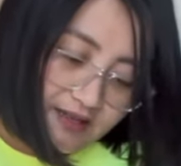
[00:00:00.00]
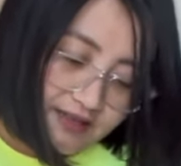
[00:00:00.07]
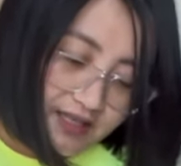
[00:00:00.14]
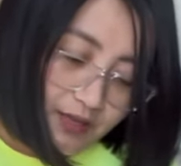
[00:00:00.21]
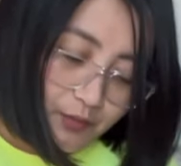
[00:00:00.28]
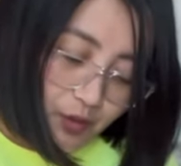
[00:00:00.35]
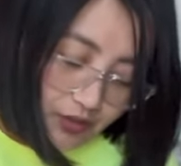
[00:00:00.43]
I
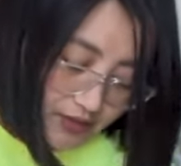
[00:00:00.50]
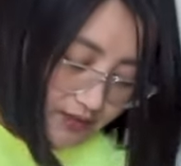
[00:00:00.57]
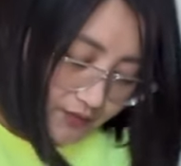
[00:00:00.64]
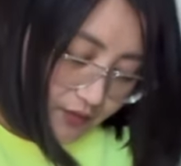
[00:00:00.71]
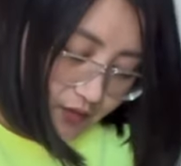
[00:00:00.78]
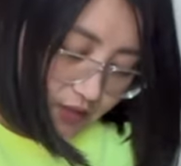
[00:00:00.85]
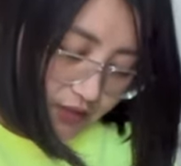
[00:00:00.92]
think I bought
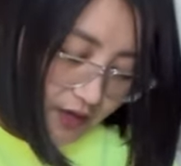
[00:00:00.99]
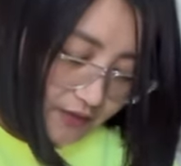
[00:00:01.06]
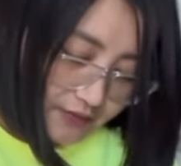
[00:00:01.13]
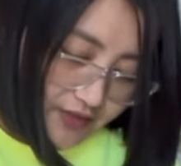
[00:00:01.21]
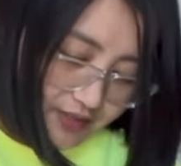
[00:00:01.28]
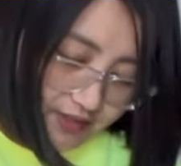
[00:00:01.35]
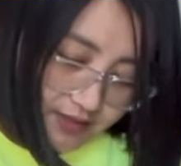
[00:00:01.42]
this for our
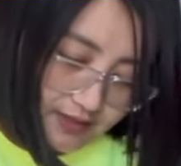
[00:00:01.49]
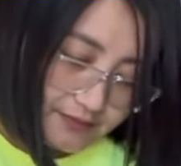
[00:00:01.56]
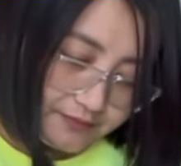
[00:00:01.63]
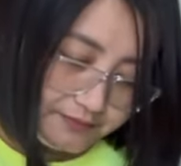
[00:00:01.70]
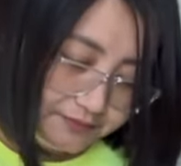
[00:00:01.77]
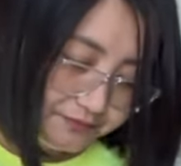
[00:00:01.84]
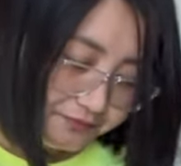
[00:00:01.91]
office.
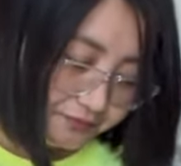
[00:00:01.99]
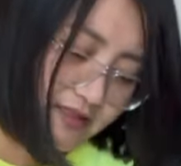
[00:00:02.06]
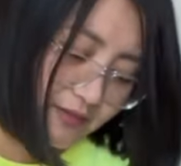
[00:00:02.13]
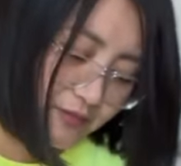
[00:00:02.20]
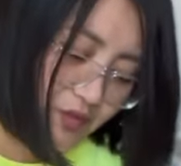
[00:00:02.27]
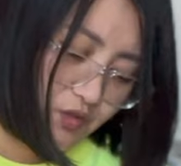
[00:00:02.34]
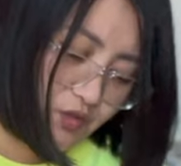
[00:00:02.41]
In
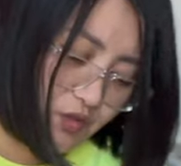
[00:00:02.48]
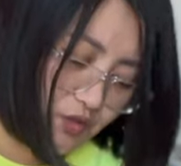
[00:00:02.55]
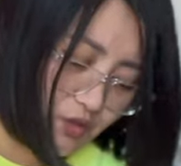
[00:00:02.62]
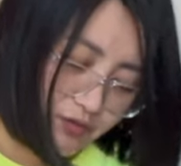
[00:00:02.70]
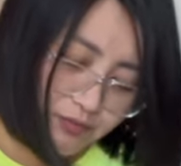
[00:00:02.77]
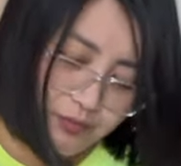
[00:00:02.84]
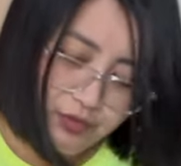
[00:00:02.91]
fact, I'm
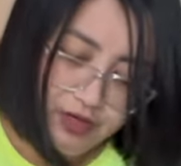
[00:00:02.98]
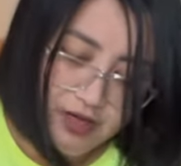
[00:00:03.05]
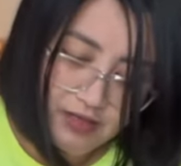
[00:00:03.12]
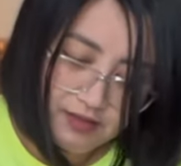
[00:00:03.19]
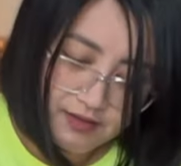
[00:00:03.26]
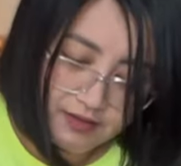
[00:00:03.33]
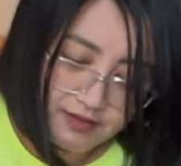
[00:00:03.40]
so
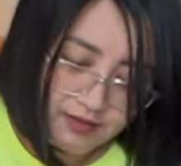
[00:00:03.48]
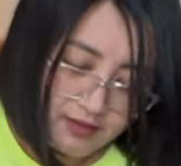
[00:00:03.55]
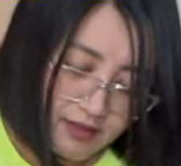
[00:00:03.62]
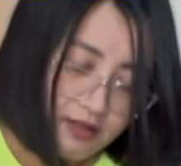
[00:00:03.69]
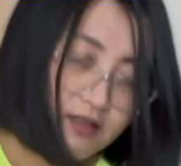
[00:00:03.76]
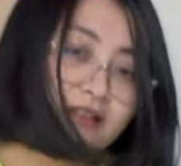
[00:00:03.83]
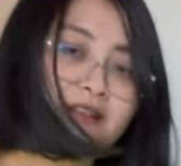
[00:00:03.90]
impressed.
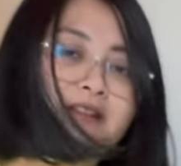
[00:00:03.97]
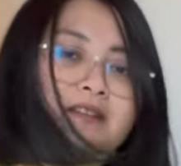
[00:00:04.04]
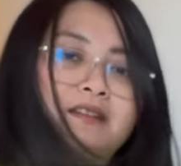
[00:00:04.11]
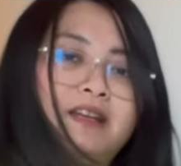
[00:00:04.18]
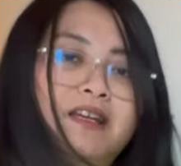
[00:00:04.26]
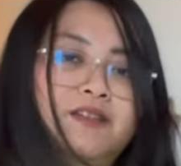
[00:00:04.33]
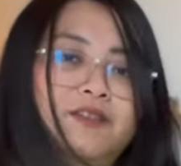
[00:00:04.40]

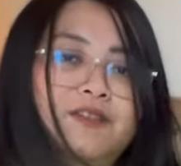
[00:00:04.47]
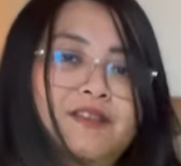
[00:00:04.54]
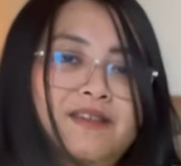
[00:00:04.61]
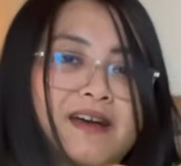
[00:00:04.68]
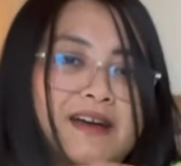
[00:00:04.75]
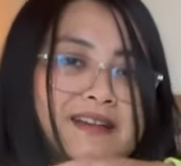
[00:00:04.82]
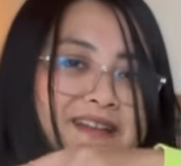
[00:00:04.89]
Like, look
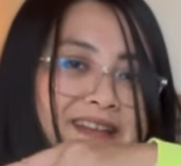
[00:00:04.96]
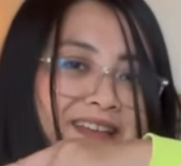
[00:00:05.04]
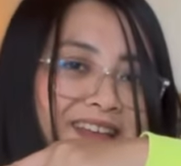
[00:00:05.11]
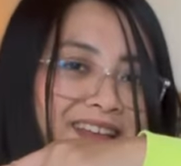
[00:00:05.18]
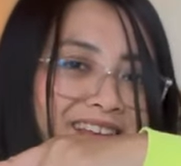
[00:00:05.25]
at that.